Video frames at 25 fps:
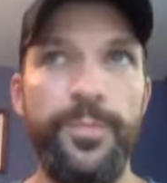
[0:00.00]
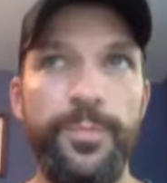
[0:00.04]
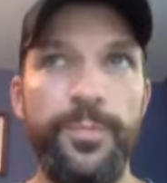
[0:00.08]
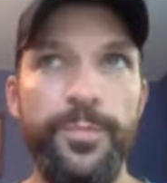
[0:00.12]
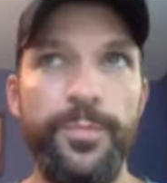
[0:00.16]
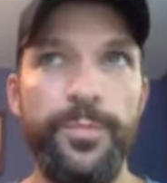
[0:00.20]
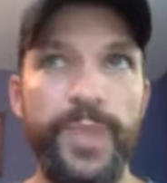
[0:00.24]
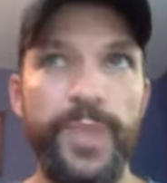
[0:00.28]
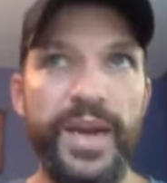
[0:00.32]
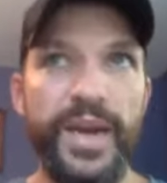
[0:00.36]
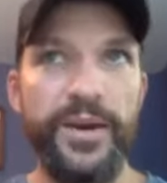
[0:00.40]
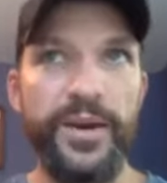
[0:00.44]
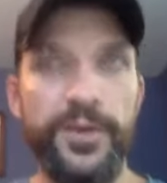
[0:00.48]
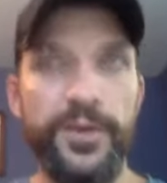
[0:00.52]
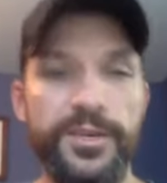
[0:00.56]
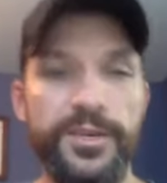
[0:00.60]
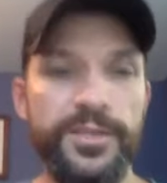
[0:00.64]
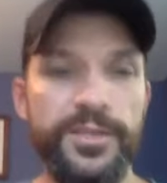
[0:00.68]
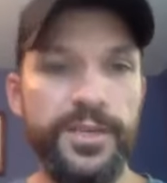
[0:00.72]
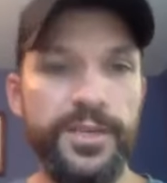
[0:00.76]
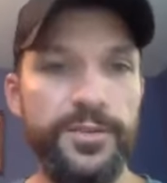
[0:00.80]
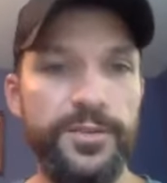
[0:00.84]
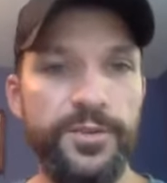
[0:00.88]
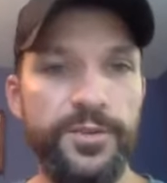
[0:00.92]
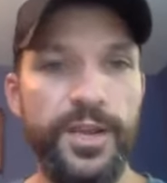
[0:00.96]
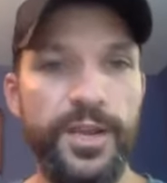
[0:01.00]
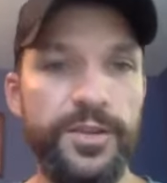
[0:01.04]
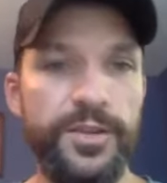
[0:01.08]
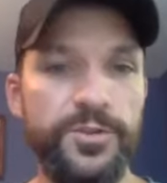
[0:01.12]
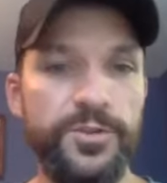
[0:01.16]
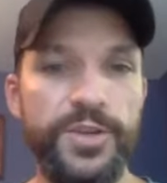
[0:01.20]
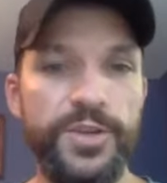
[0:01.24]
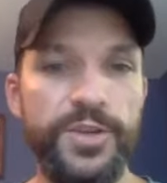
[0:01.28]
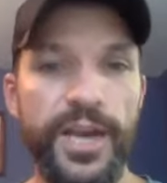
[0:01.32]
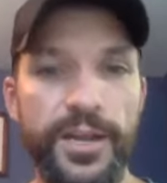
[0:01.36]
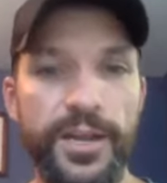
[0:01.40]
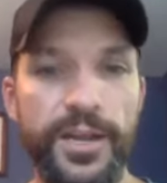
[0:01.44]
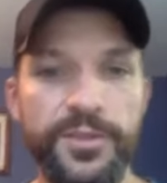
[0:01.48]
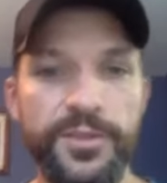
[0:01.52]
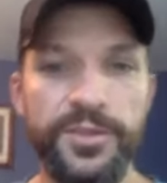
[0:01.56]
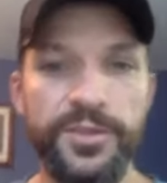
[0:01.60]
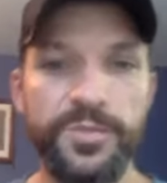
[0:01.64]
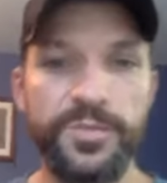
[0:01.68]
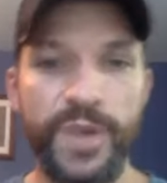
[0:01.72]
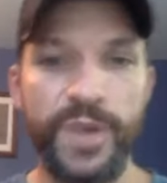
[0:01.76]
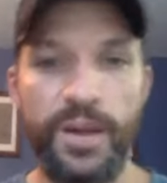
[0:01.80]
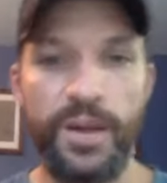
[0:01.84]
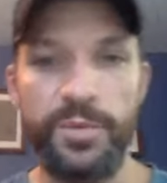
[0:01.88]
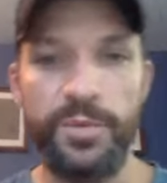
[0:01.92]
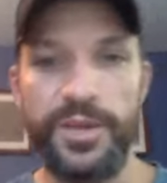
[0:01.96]
parent and child is
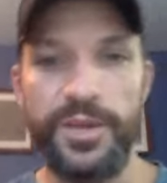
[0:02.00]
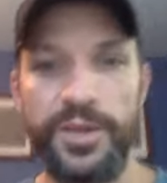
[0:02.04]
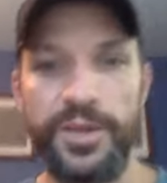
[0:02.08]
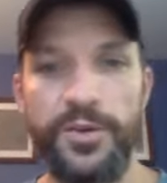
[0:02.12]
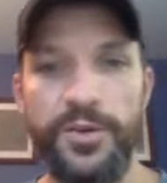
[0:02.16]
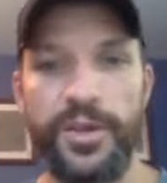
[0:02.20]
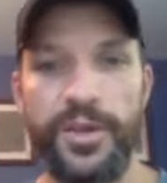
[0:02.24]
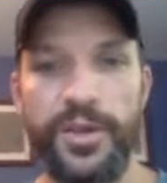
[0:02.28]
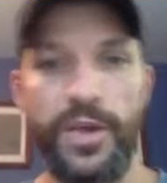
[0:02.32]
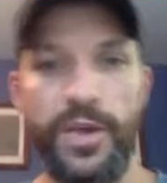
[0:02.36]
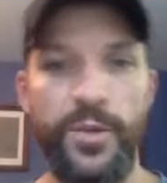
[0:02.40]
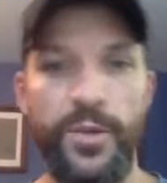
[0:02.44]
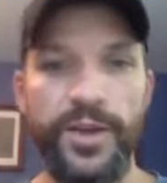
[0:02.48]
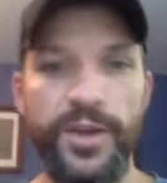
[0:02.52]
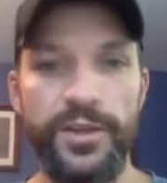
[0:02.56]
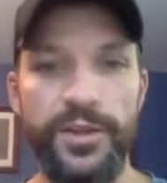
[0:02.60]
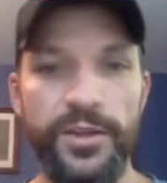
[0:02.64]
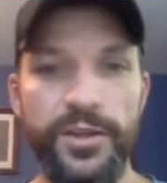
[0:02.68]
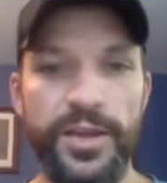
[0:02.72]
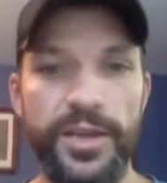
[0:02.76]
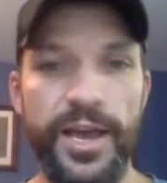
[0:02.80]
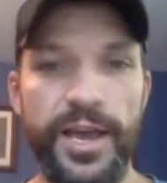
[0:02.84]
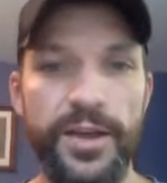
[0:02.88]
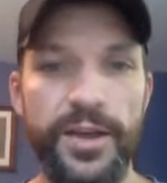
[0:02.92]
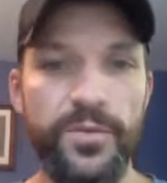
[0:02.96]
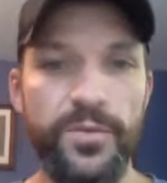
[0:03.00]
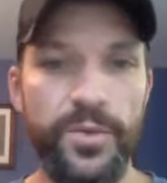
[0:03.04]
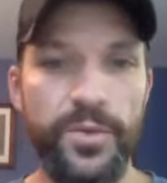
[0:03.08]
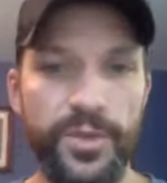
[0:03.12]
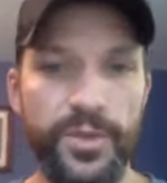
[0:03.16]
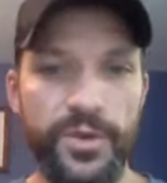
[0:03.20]
probably an okay way to look at it, where the